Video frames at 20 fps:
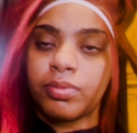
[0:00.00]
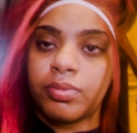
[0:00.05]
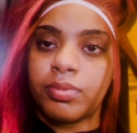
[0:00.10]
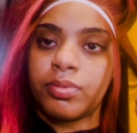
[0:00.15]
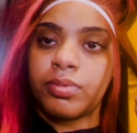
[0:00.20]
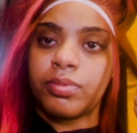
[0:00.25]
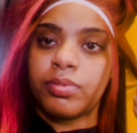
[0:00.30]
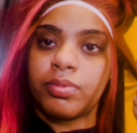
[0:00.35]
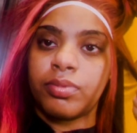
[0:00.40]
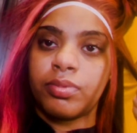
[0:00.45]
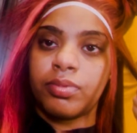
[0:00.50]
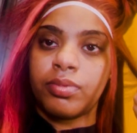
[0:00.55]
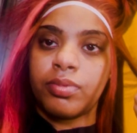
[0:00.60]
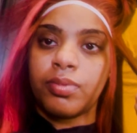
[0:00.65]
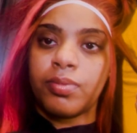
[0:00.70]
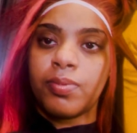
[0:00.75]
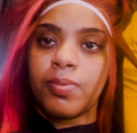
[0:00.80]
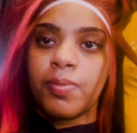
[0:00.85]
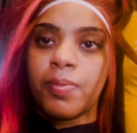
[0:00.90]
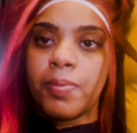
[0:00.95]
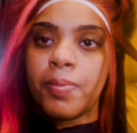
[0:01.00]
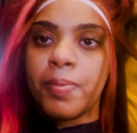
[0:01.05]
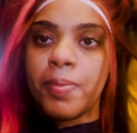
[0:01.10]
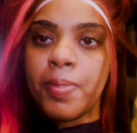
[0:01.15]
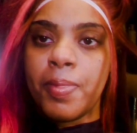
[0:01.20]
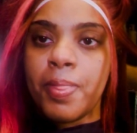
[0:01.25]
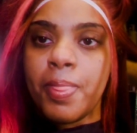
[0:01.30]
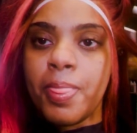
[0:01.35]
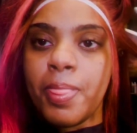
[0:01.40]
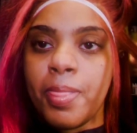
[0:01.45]

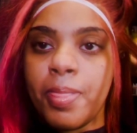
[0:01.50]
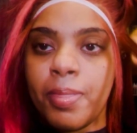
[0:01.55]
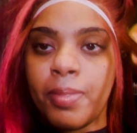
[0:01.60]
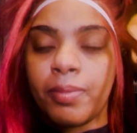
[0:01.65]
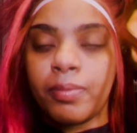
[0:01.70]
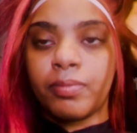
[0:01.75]
No one is speaking in this clip.